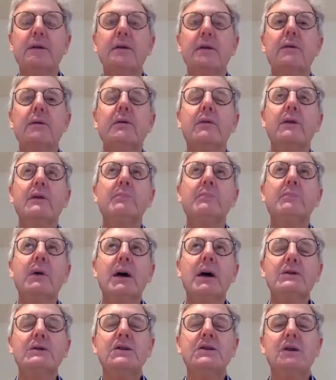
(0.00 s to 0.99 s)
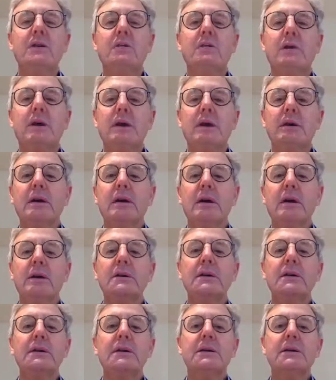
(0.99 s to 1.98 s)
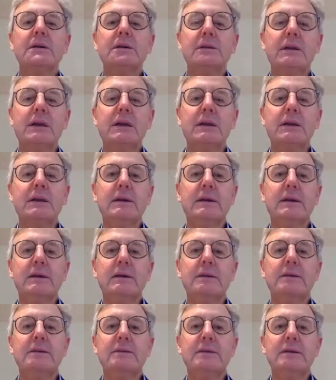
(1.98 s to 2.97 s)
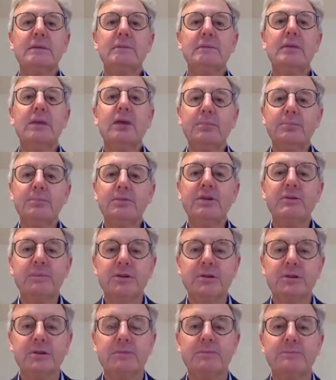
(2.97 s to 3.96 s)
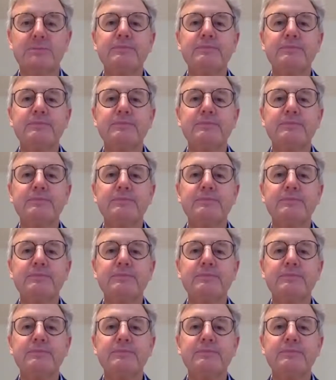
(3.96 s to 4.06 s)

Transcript: that might generate ideas and at least some optimism